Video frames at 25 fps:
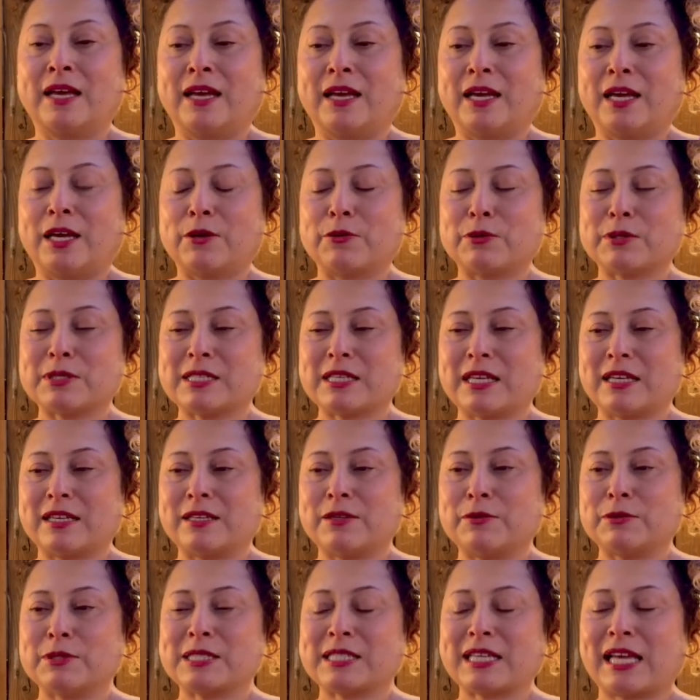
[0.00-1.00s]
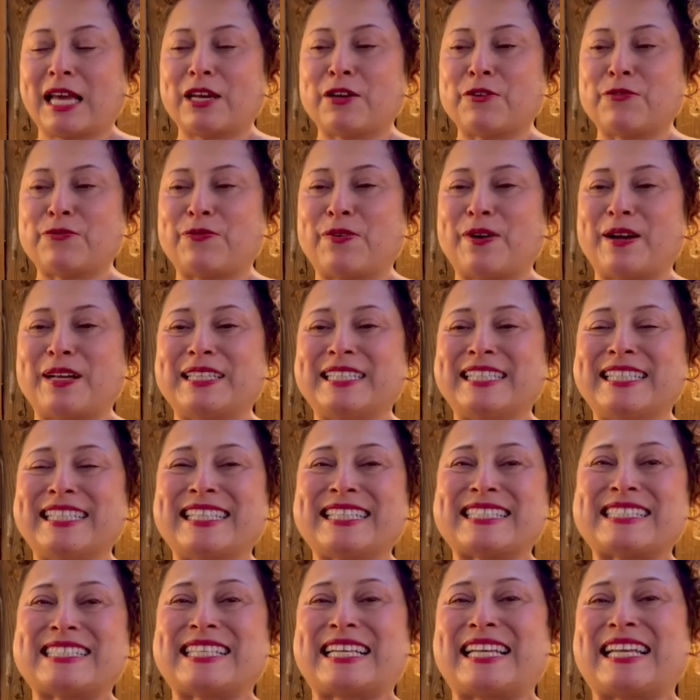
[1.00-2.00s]
It was kind of funny,
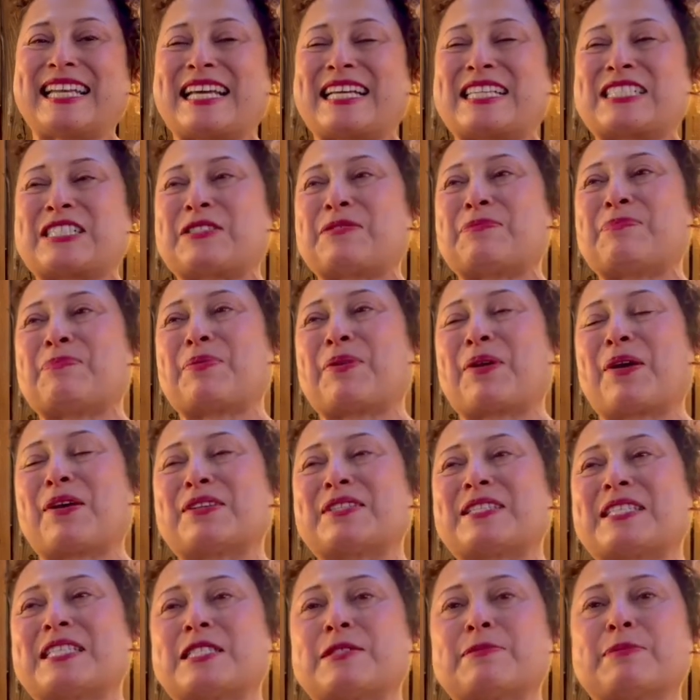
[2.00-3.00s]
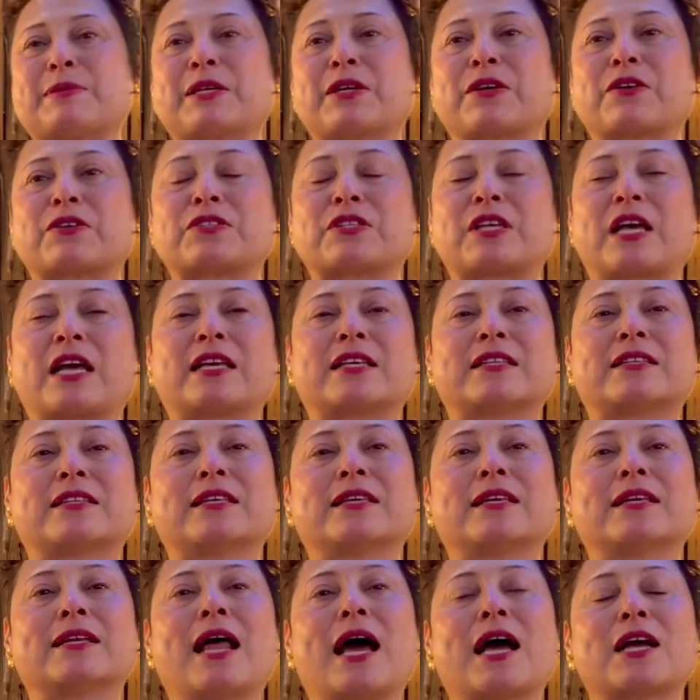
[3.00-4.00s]
the selection process, because I
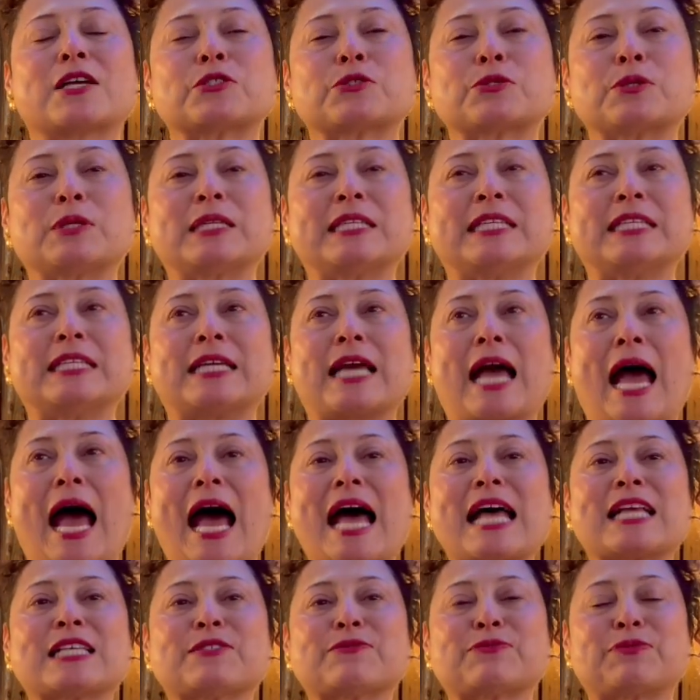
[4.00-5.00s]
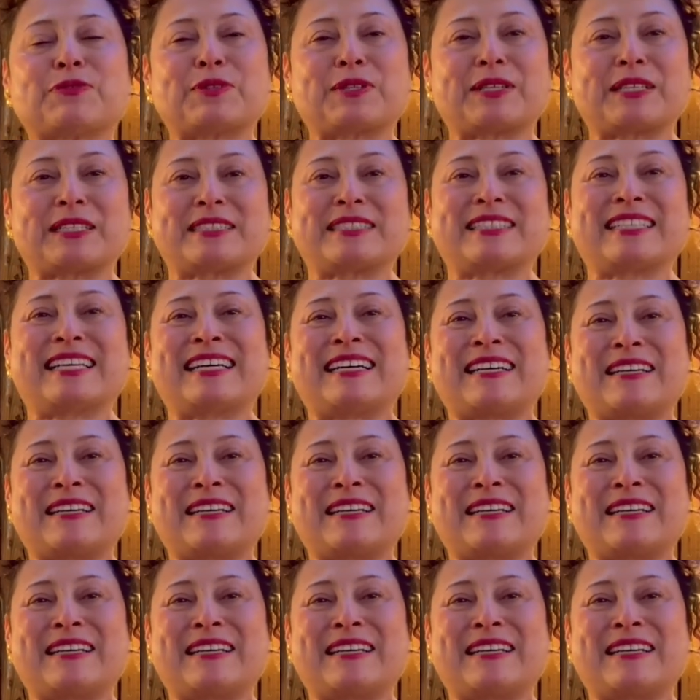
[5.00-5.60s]
didn't actually ask for it.